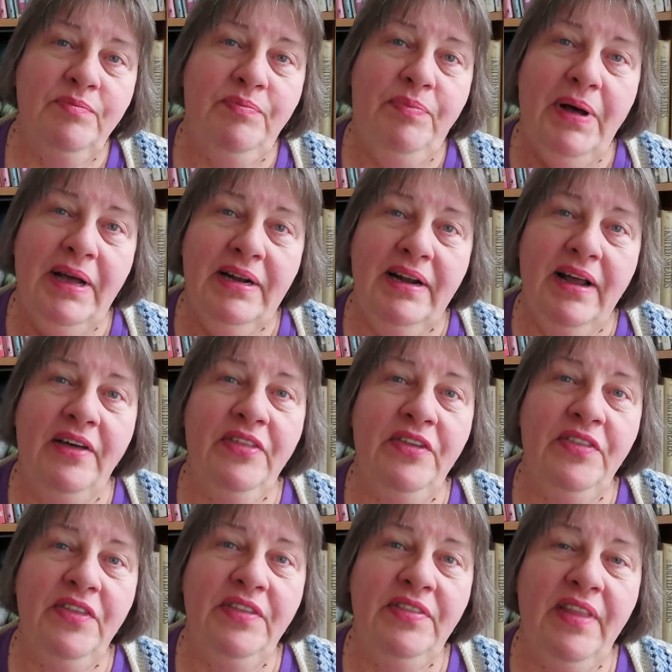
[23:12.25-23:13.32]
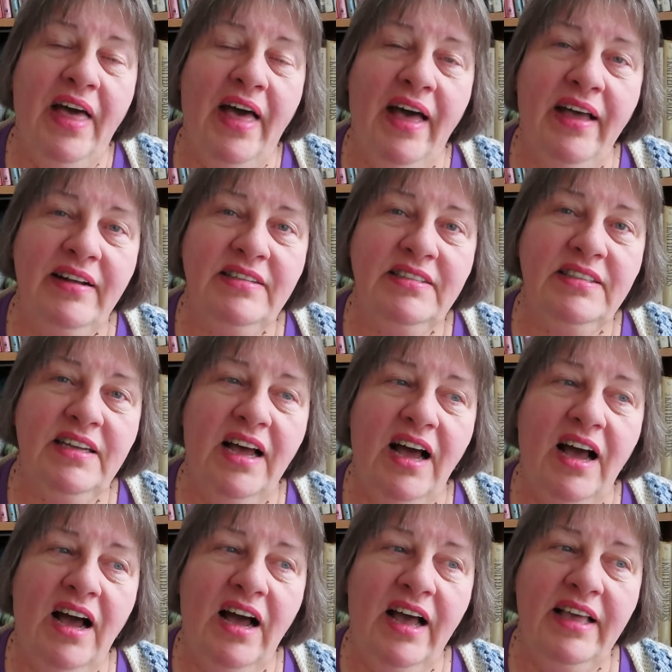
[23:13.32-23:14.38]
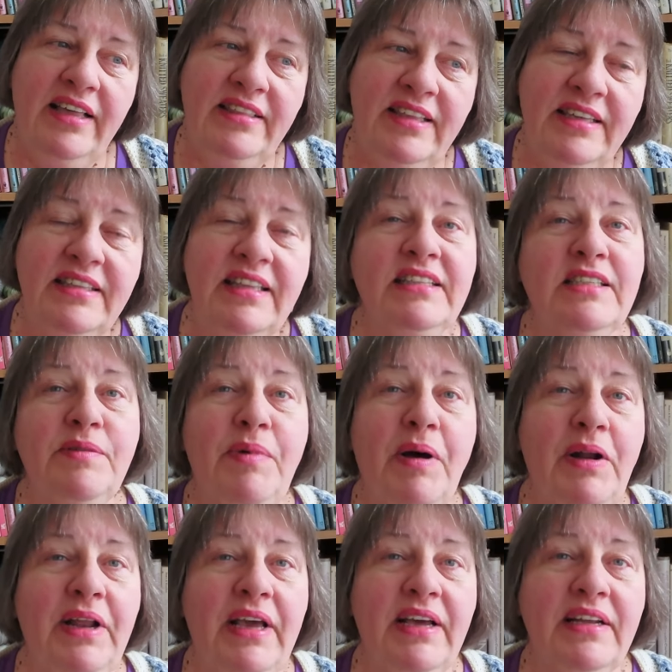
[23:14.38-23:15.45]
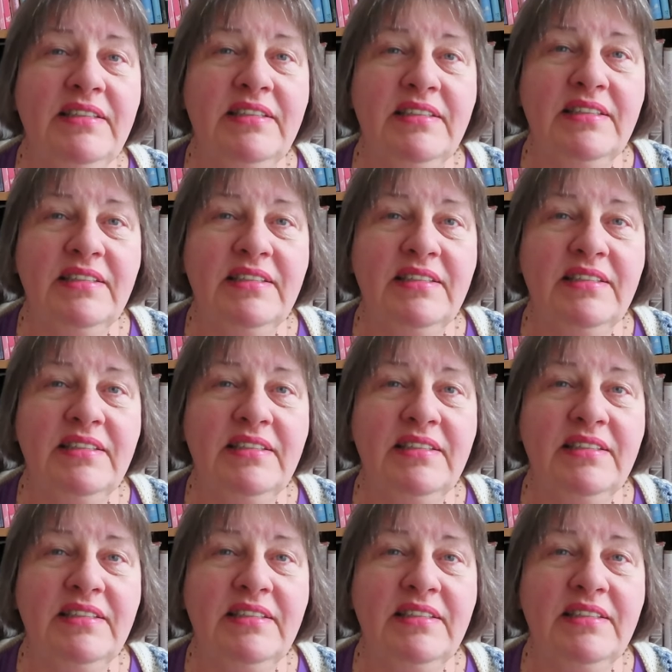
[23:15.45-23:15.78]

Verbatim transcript: But other than that, I think that's about it.